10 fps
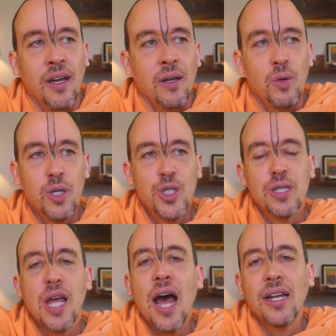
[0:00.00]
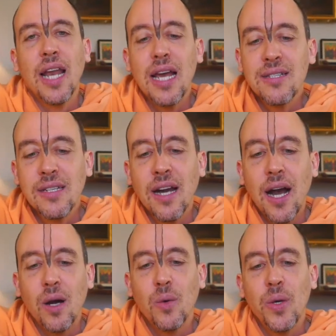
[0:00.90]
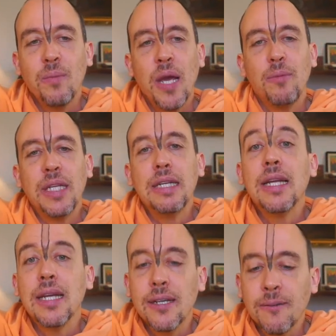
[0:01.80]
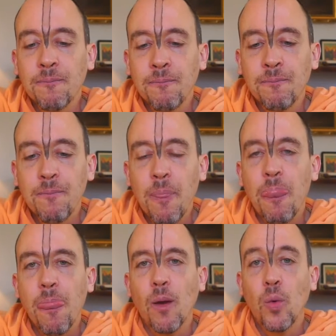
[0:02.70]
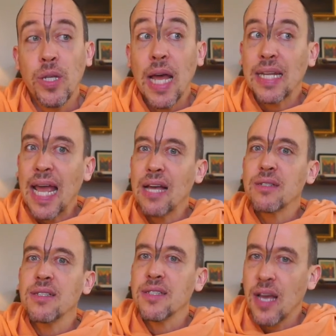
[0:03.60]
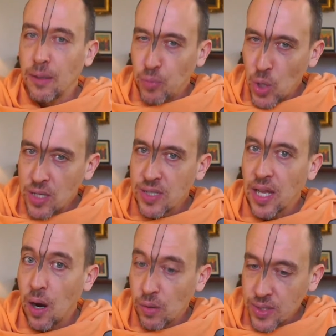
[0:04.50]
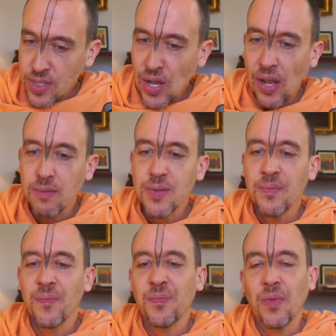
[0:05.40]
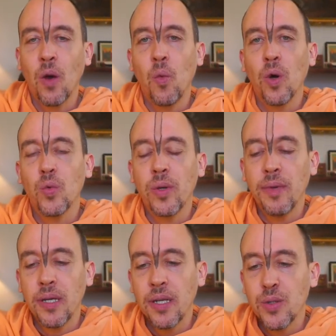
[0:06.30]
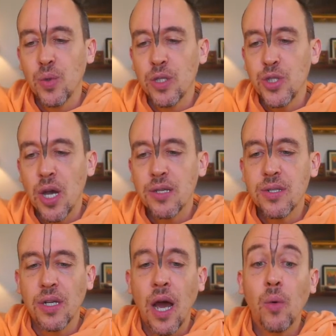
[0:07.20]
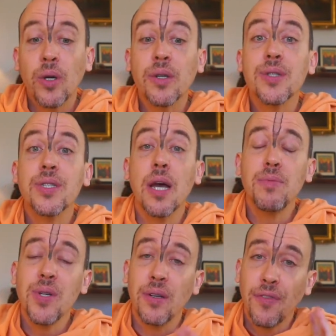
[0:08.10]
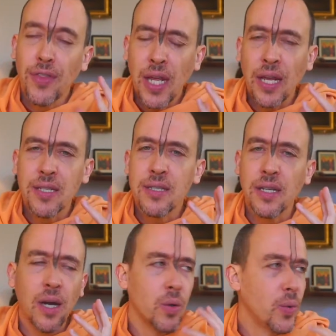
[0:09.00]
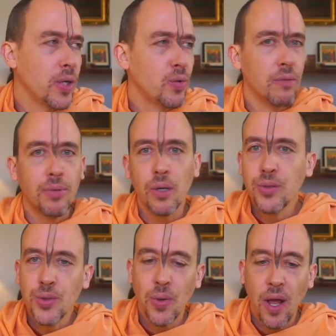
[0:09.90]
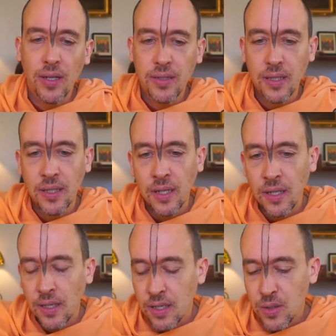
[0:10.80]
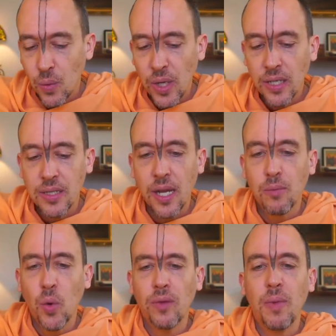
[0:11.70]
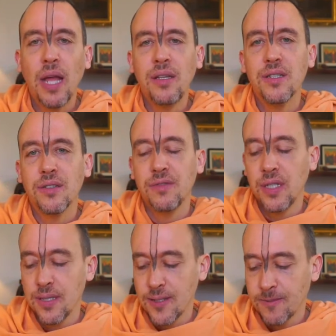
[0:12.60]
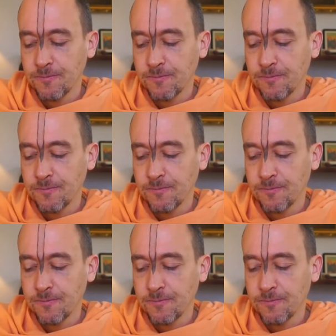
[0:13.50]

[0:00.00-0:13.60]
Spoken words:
We are just analyzing how we may be dealing with that essence at present ourselves, and what we may need to adjust in our conception of things, in our way to approach reality, so we can take more advantage of this.